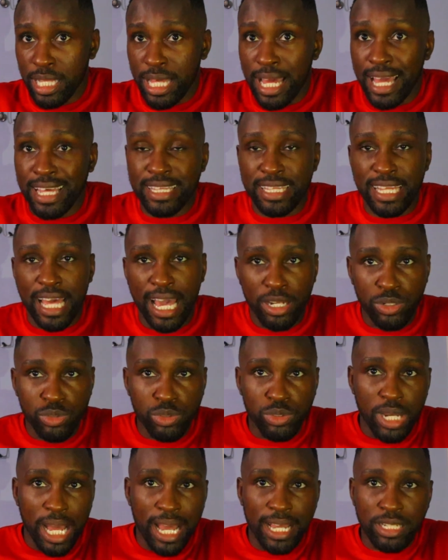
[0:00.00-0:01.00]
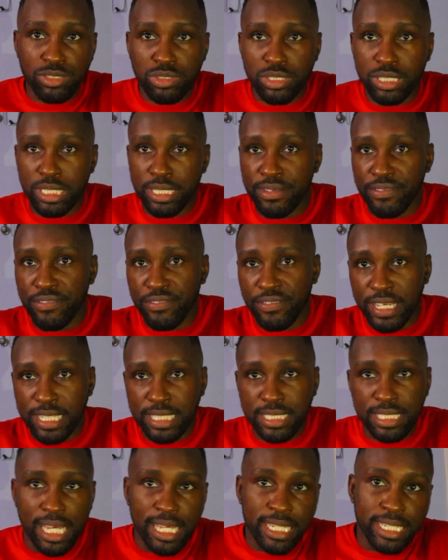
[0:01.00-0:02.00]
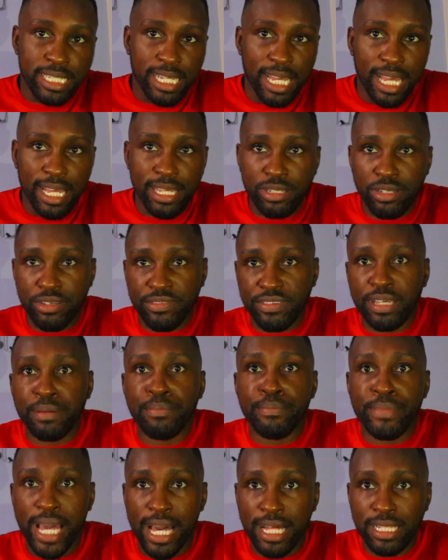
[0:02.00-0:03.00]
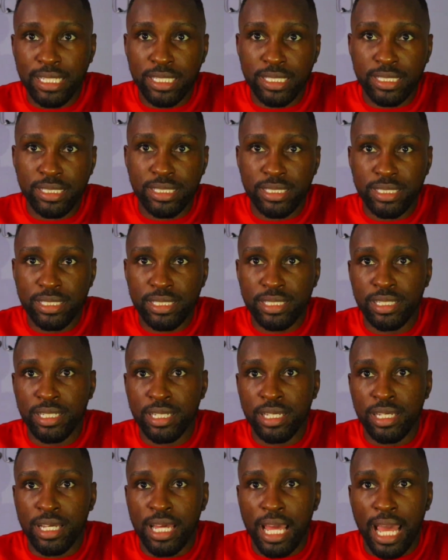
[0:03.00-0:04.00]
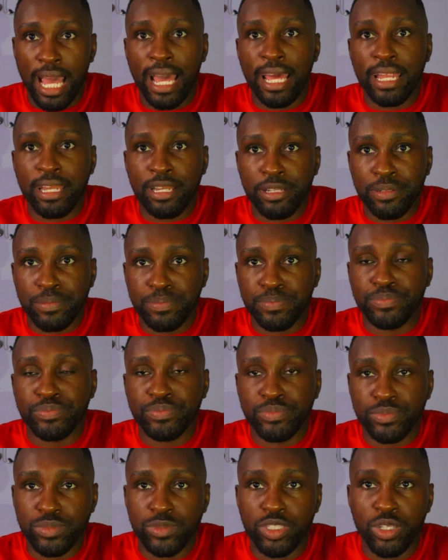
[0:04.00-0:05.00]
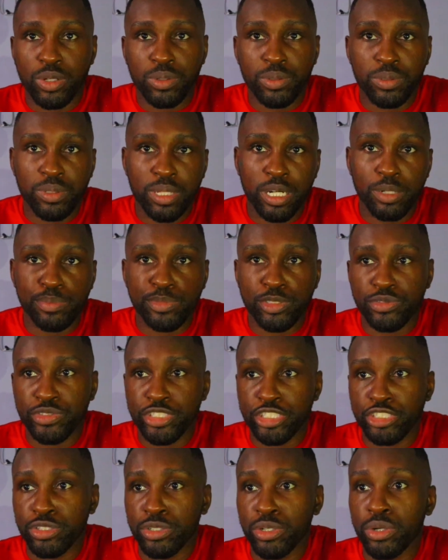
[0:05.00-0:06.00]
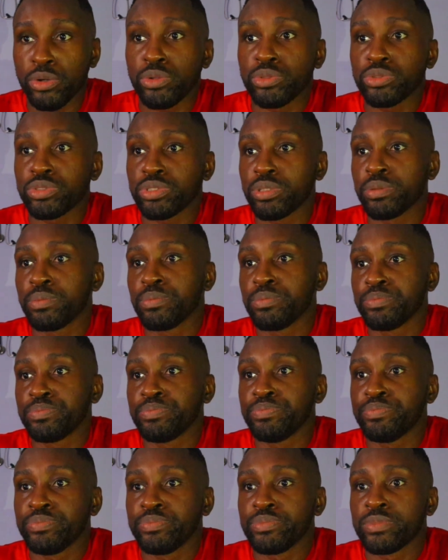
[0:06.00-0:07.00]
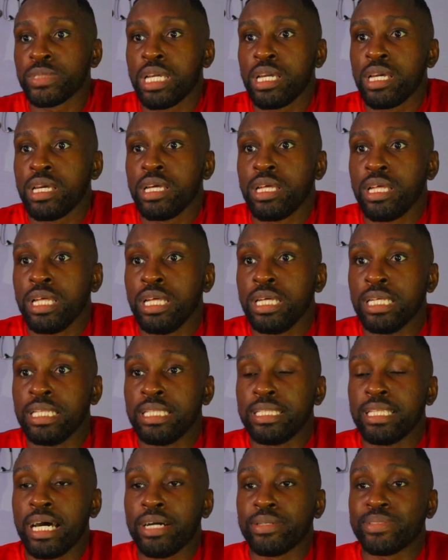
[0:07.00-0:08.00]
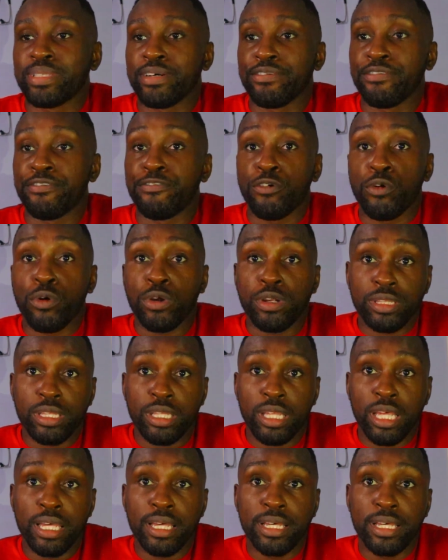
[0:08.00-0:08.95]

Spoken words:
and that'll actually fix any kind of imbalance and help you reach your goals. Now, the fourth